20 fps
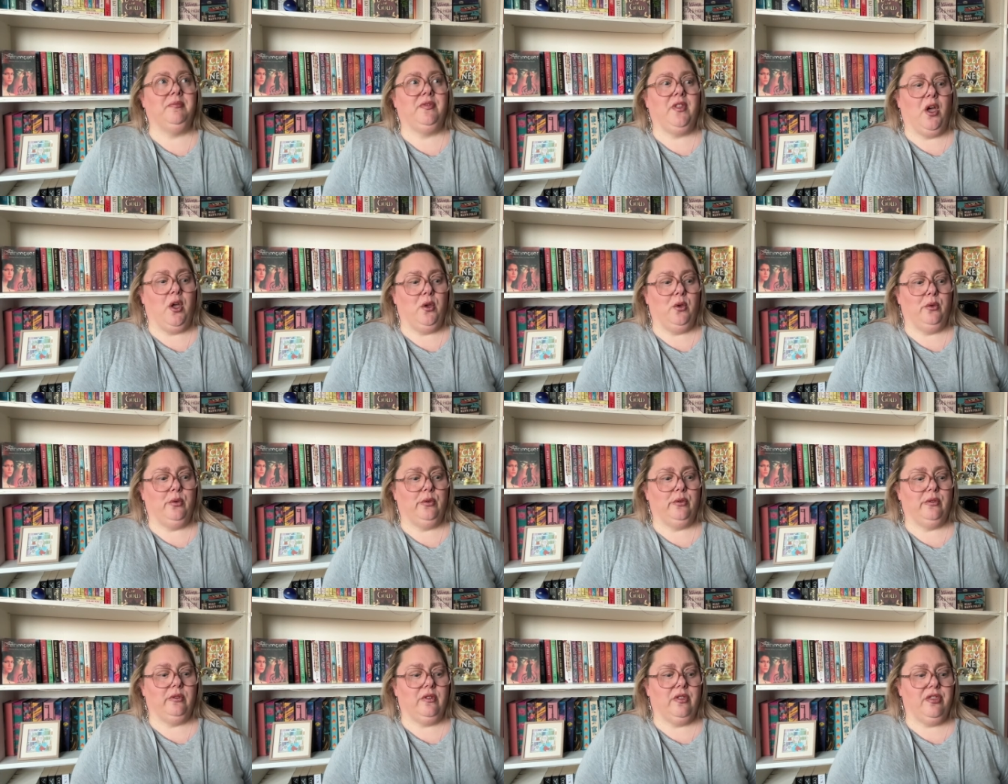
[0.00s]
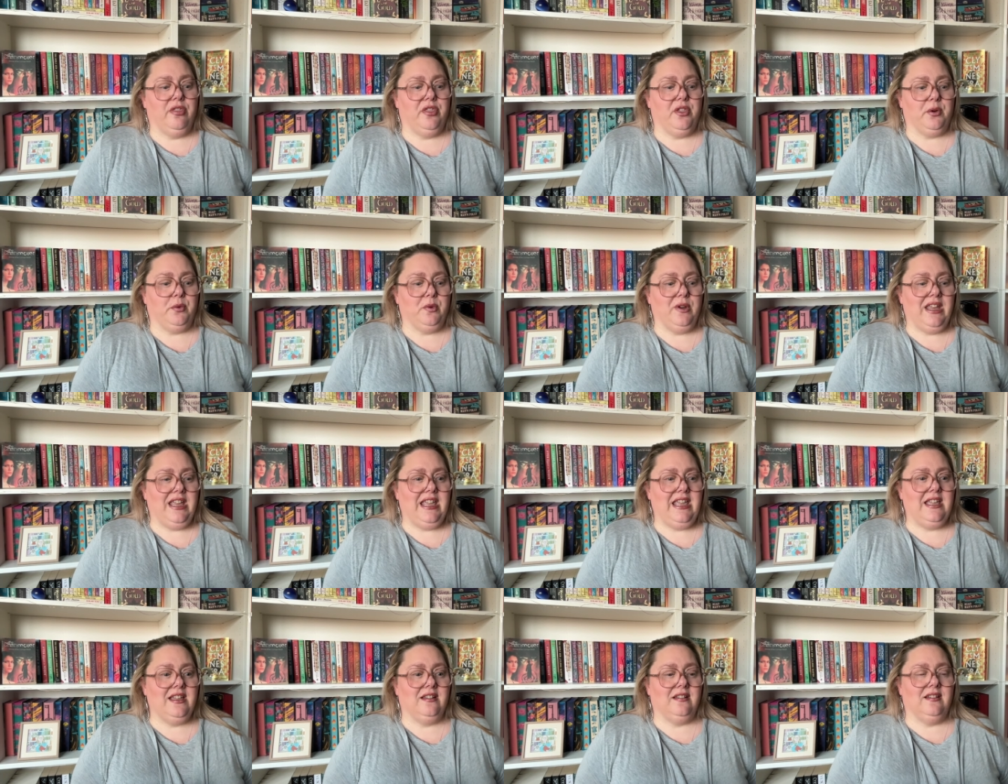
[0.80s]
though
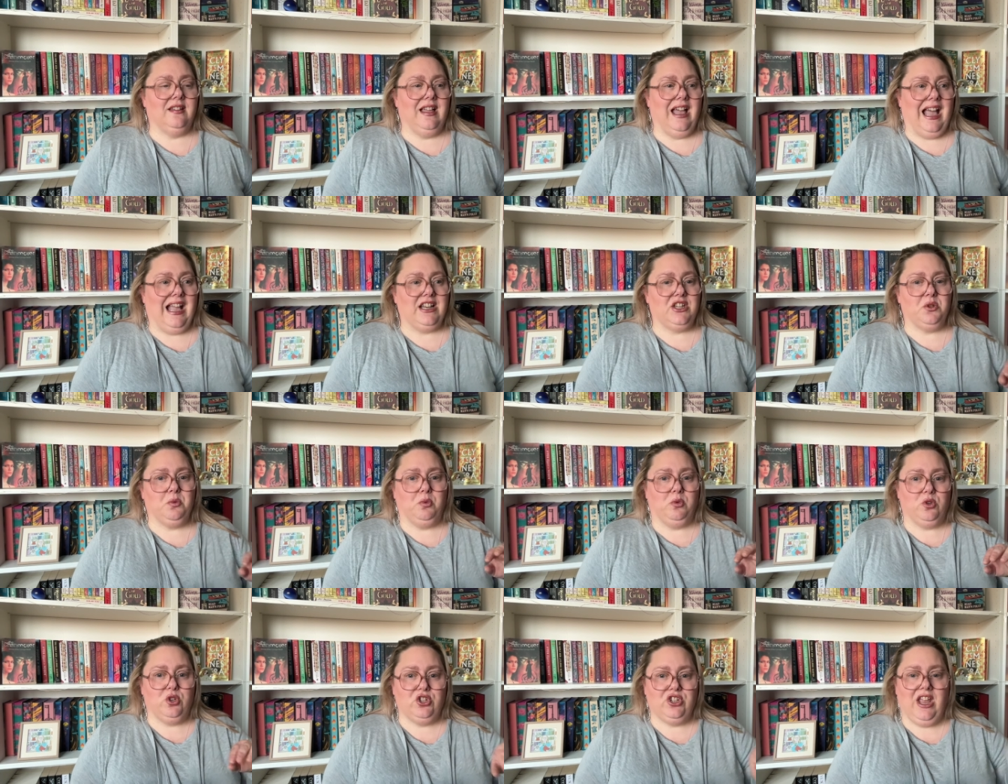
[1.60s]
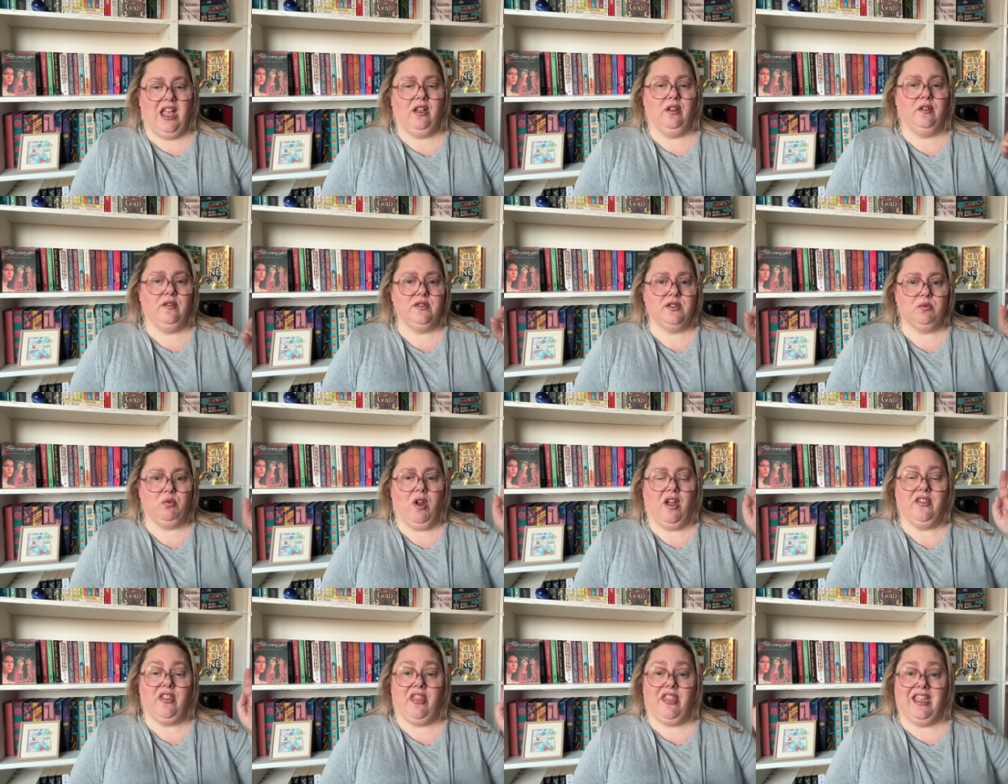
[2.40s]
three actual shelves
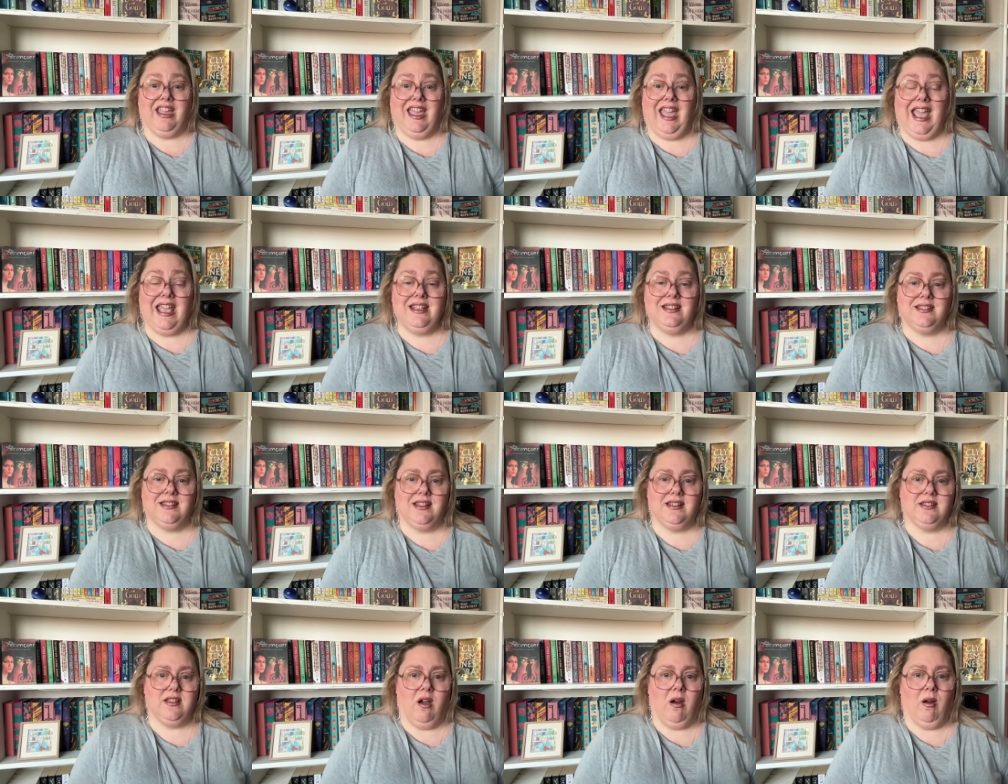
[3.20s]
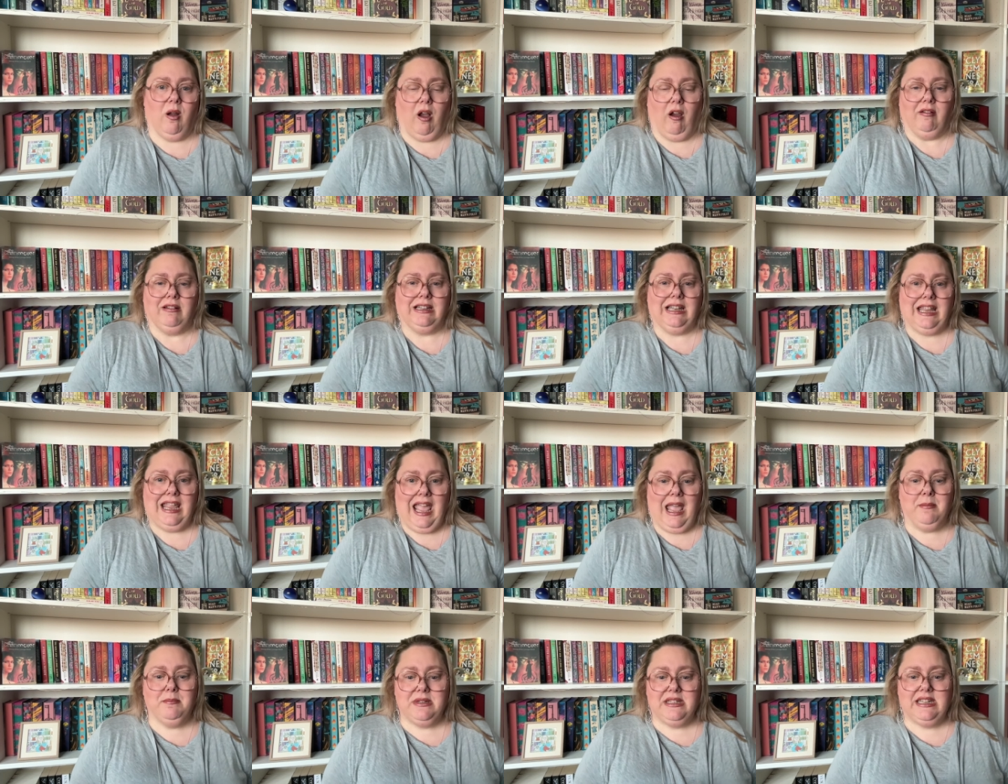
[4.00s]
rather than cases are currently
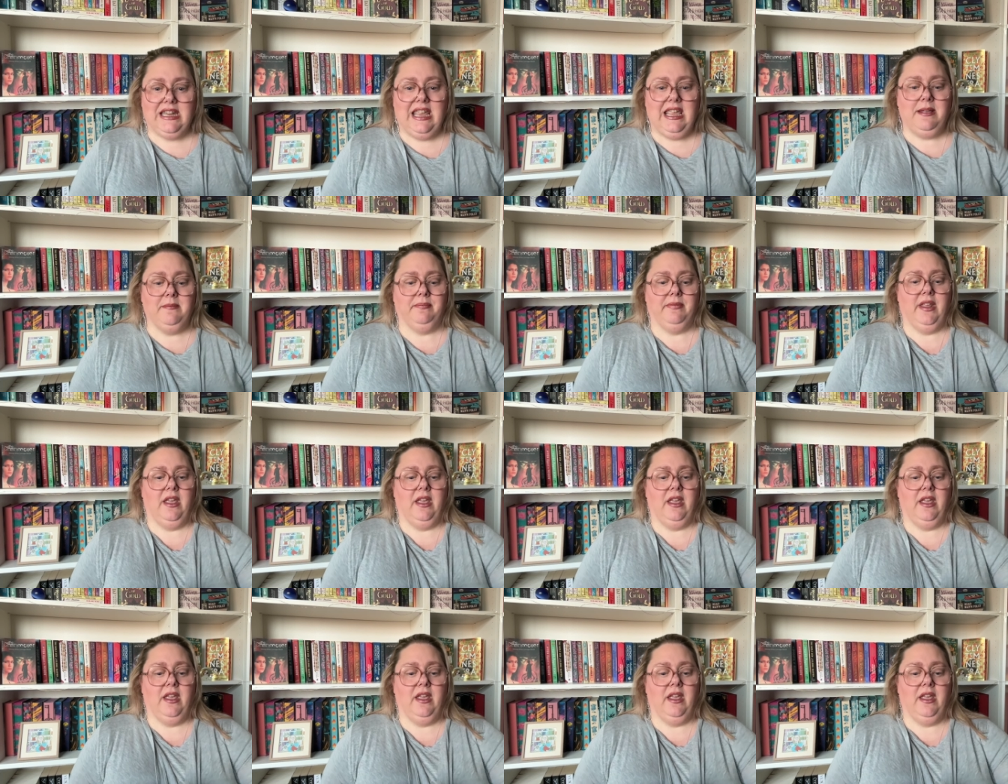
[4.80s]
empty.